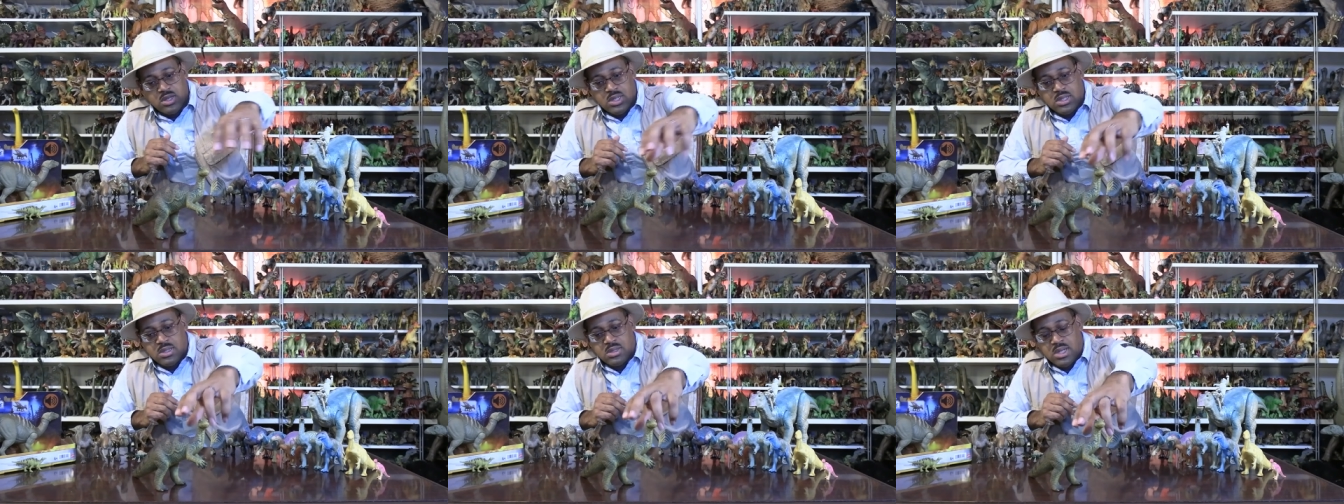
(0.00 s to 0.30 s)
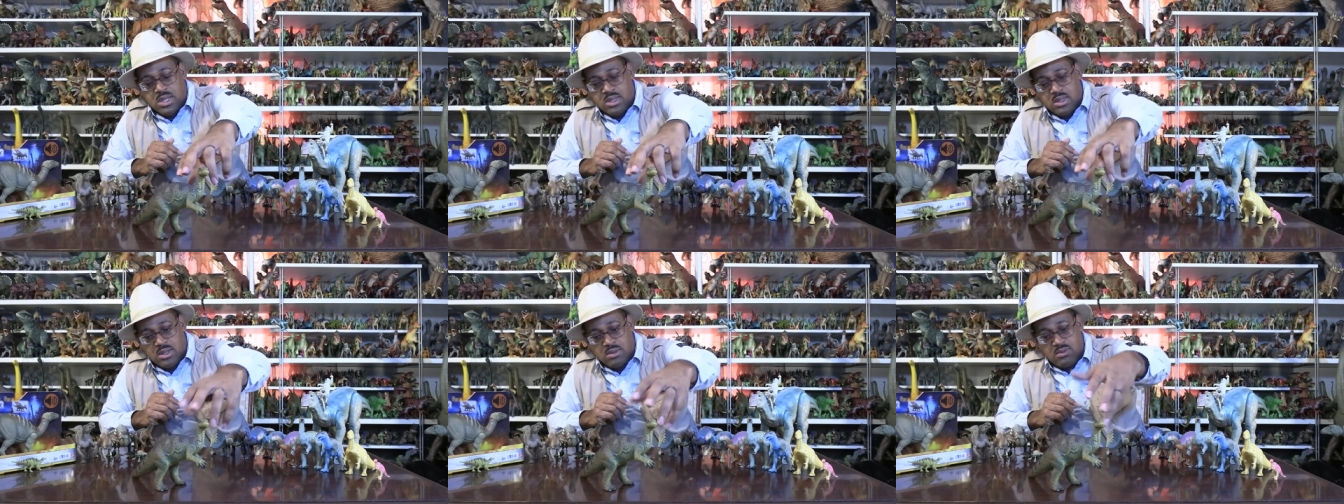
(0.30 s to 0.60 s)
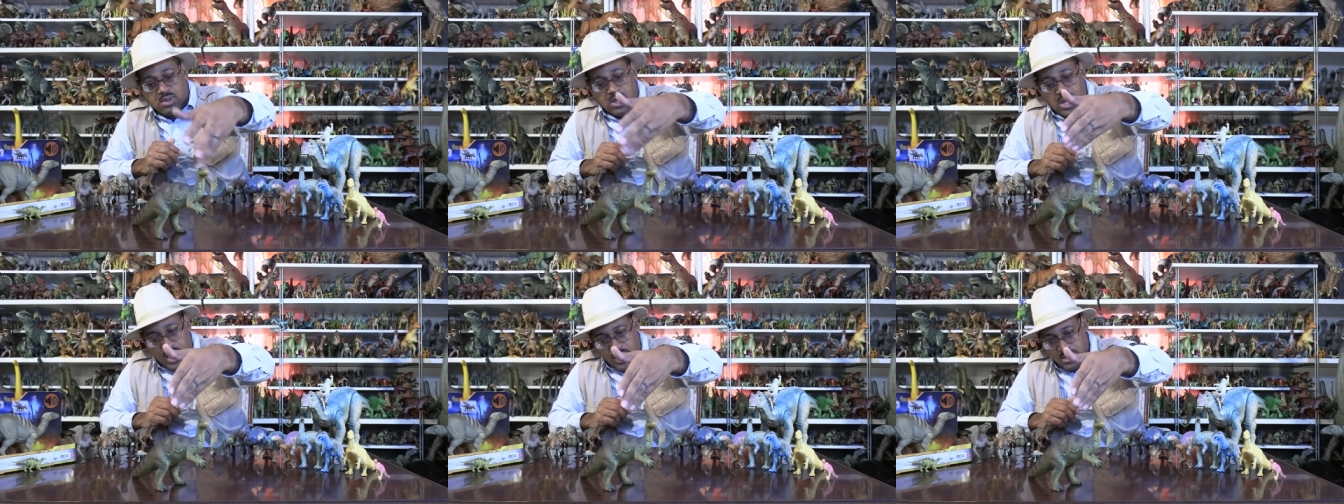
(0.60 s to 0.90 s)
this is like the
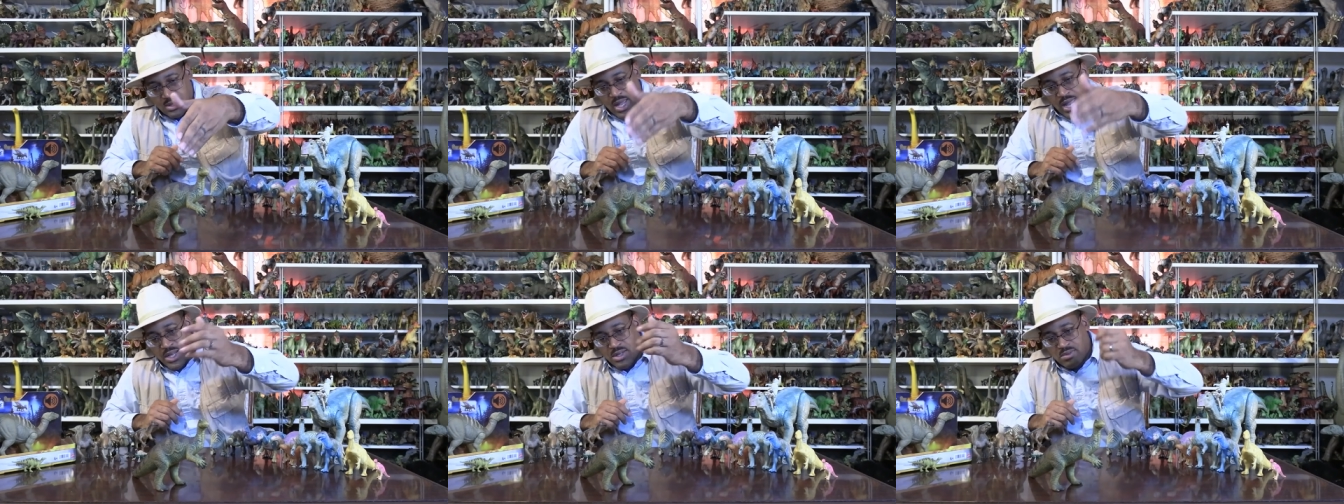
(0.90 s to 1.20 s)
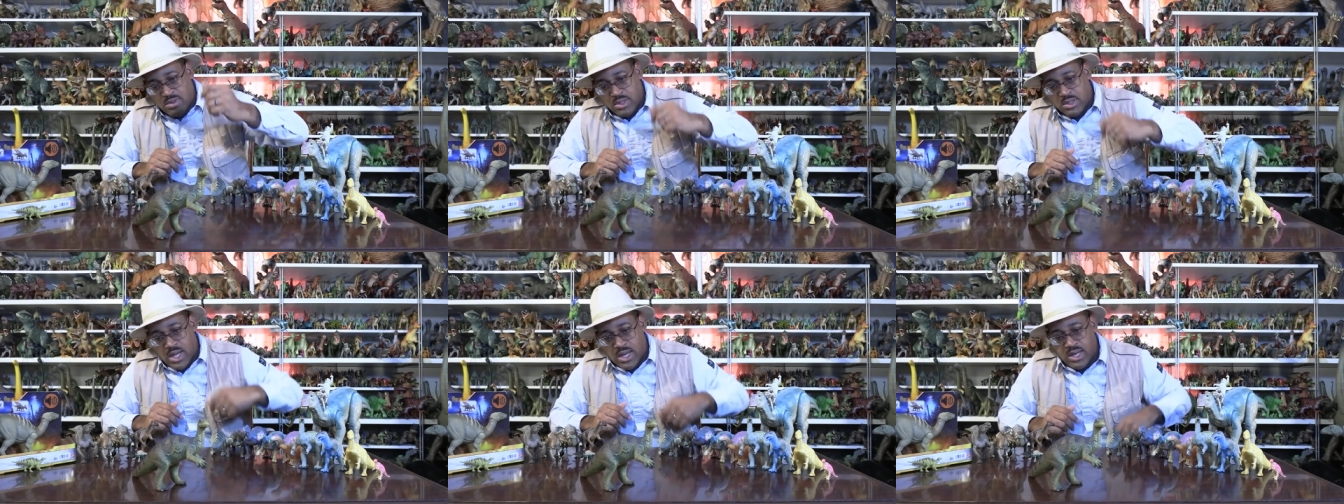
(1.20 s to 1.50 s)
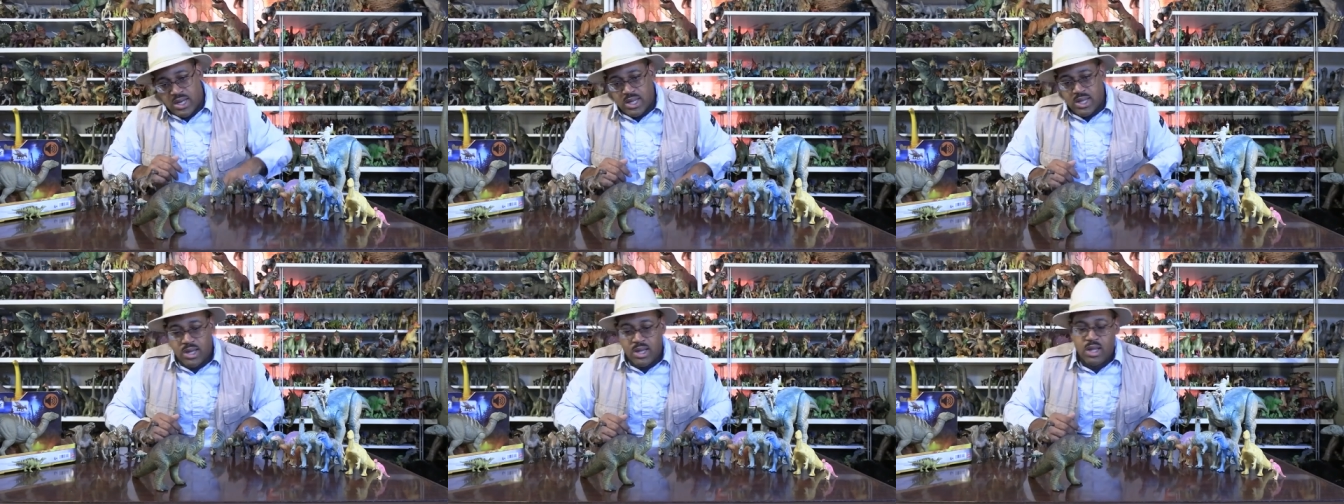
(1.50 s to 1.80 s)
next stage of this
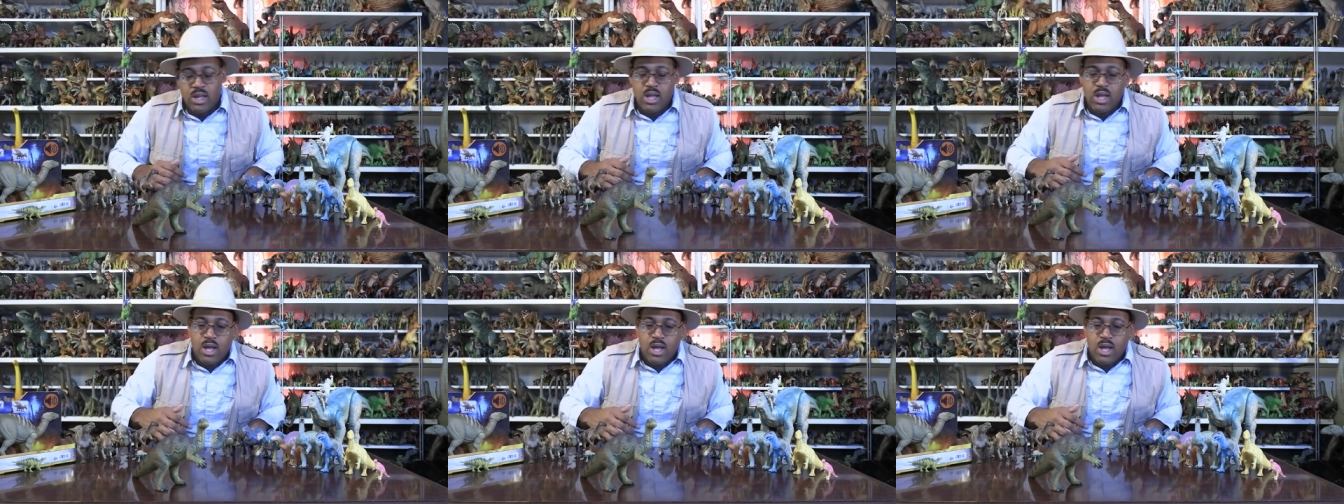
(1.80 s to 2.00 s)
idea.